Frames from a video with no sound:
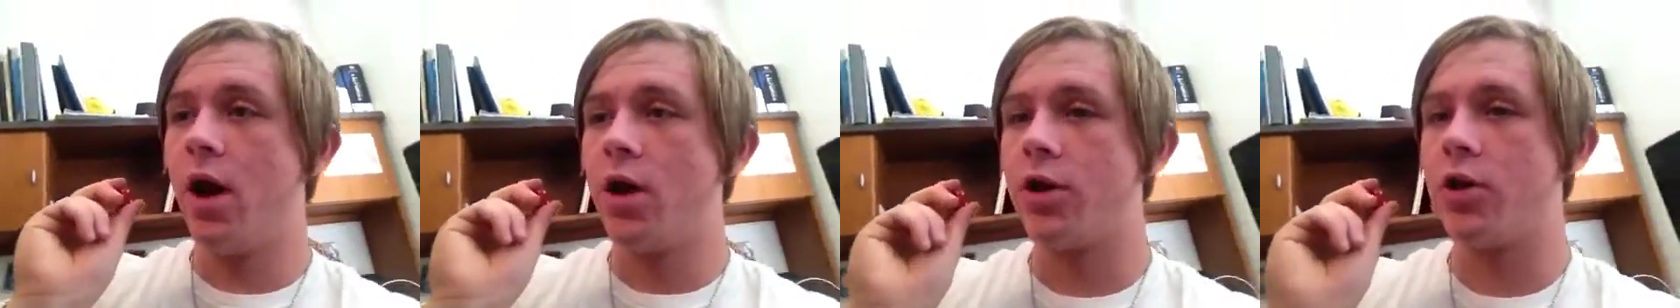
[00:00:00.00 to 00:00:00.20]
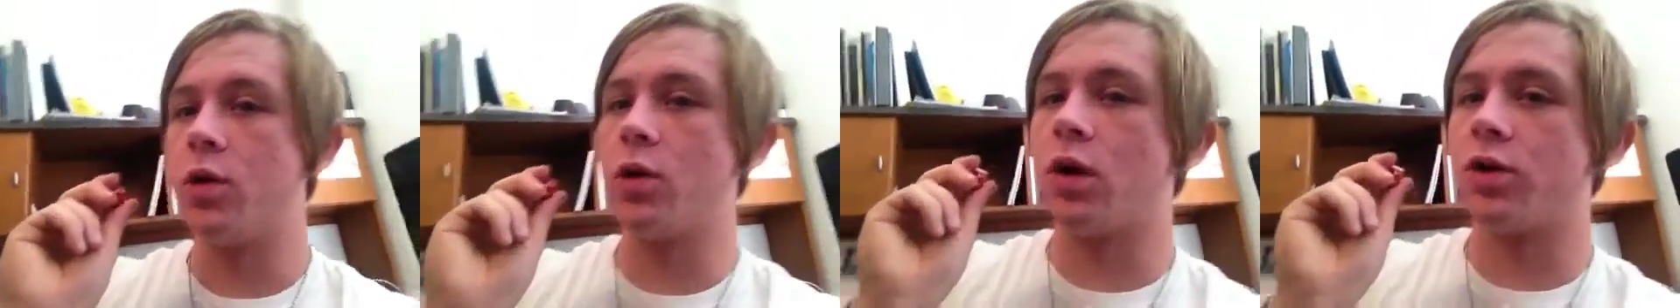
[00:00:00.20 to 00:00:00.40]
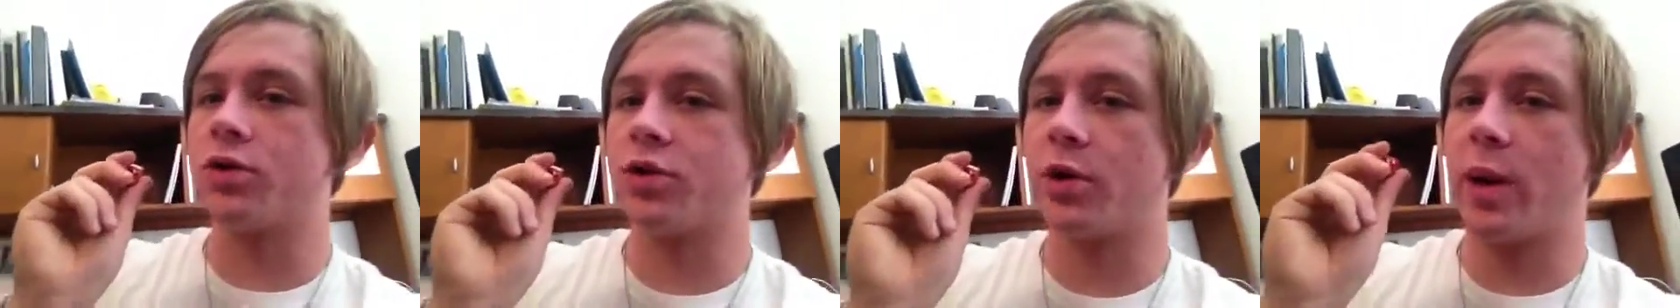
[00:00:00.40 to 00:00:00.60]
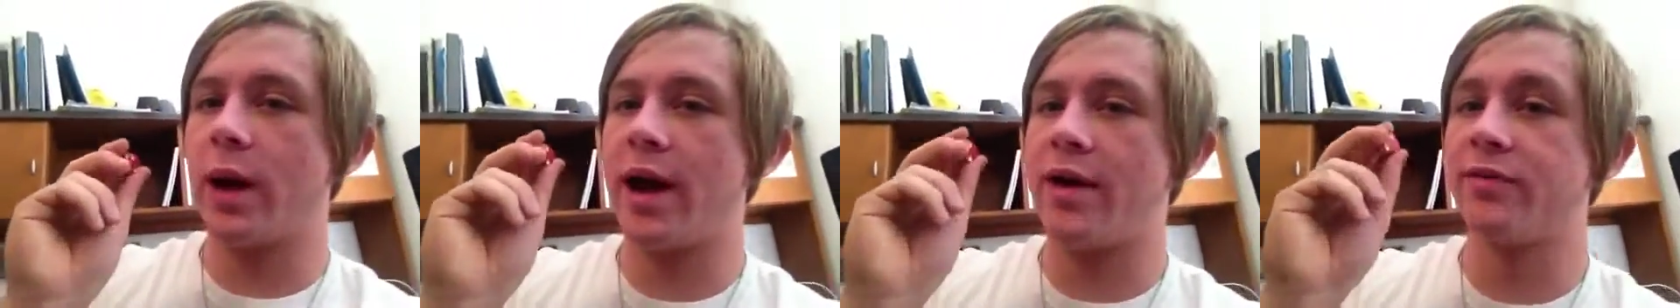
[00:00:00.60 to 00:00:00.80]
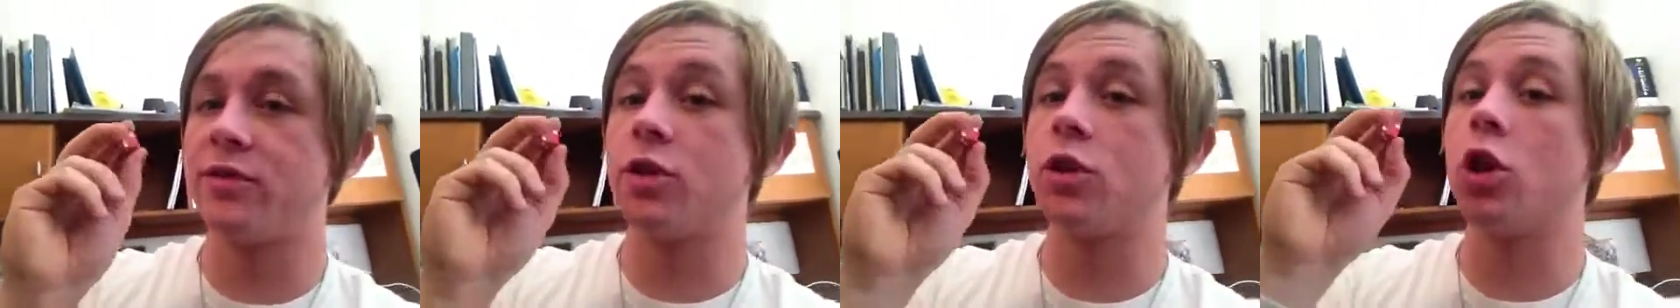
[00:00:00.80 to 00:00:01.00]
you'd also
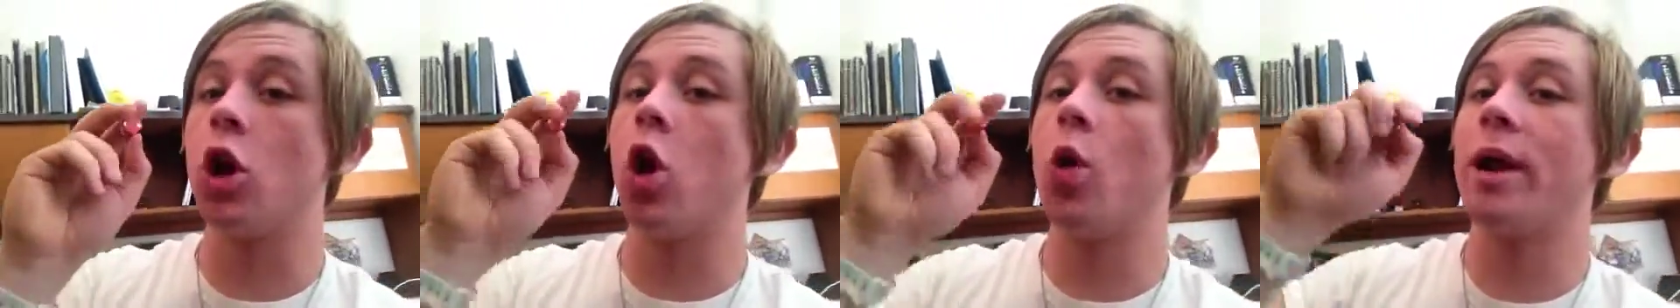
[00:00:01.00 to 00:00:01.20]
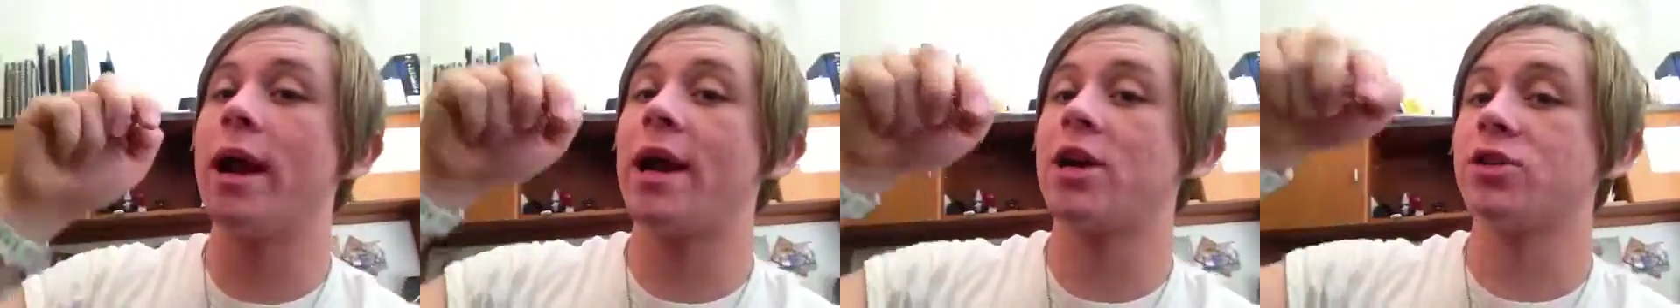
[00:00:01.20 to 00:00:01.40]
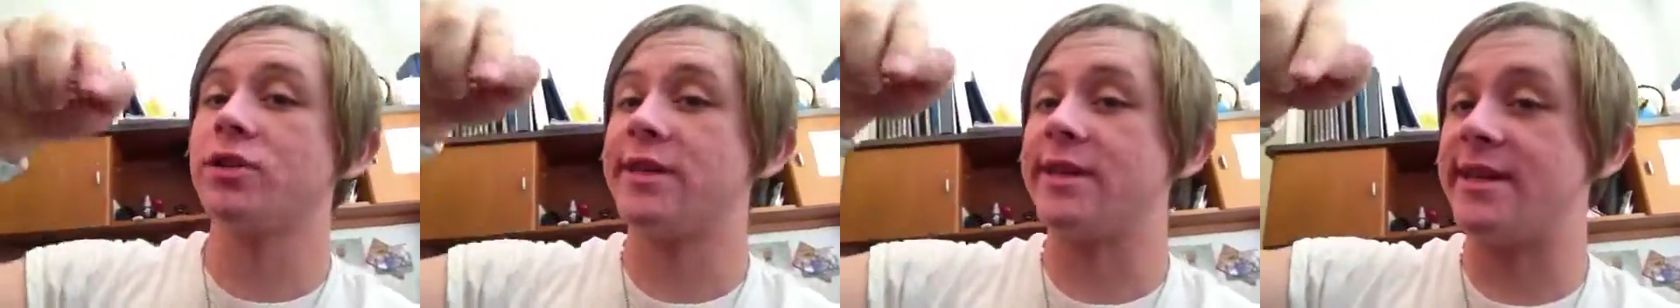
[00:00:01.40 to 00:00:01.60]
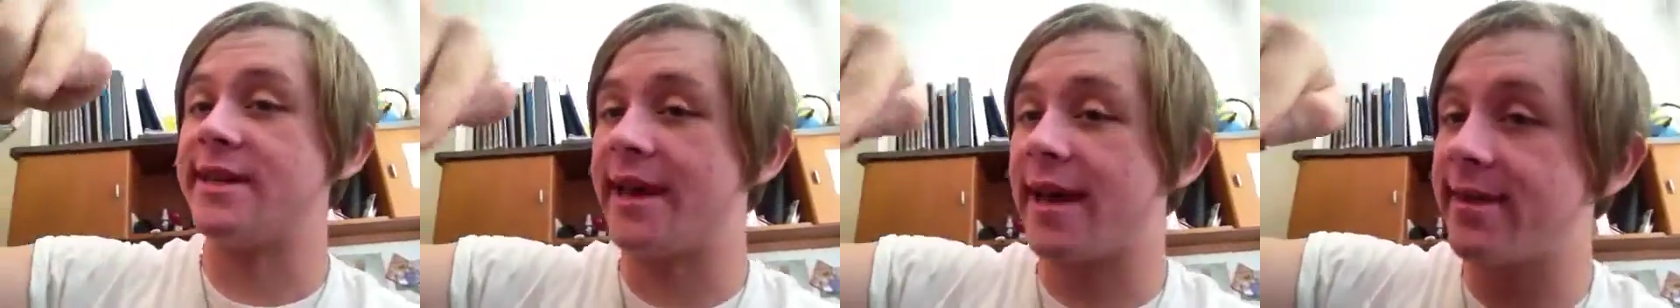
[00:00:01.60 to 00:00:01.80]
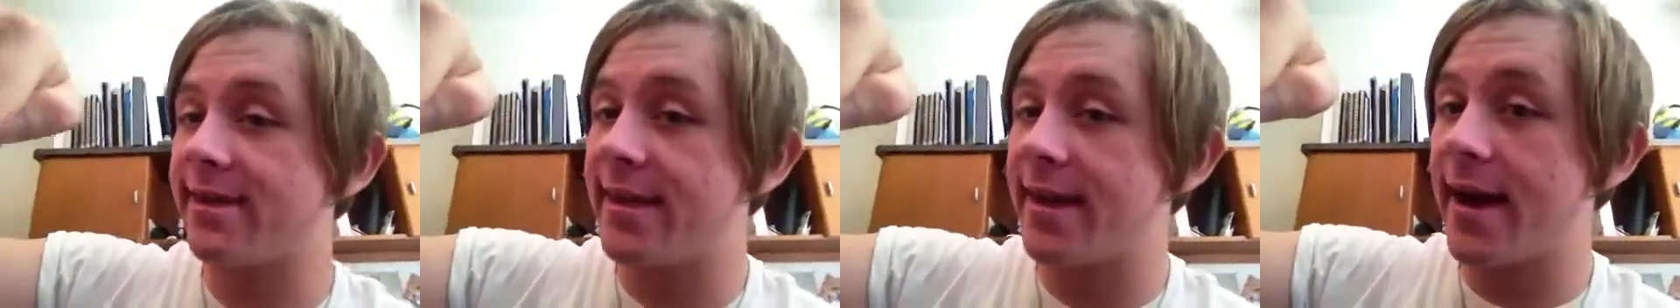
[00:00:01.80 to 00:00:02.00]
have to go and actually
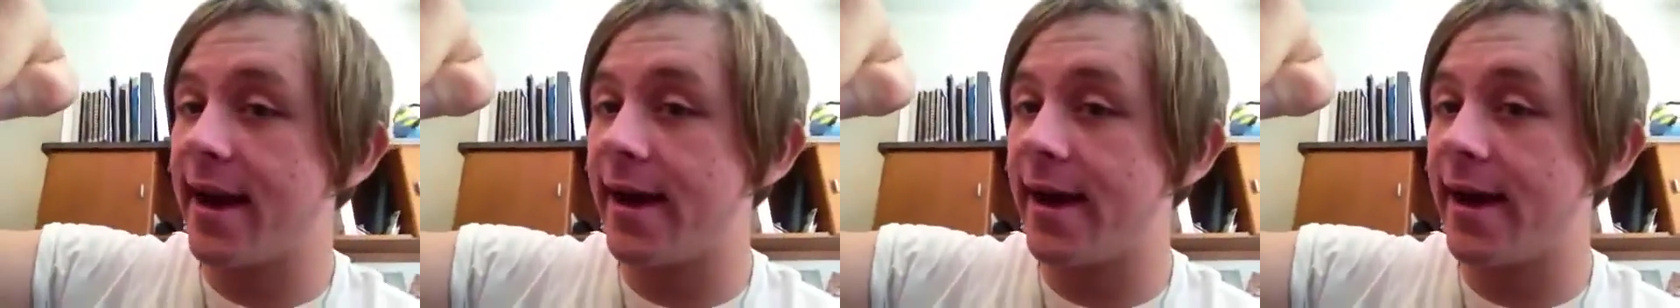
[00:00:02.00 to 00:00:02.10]
get the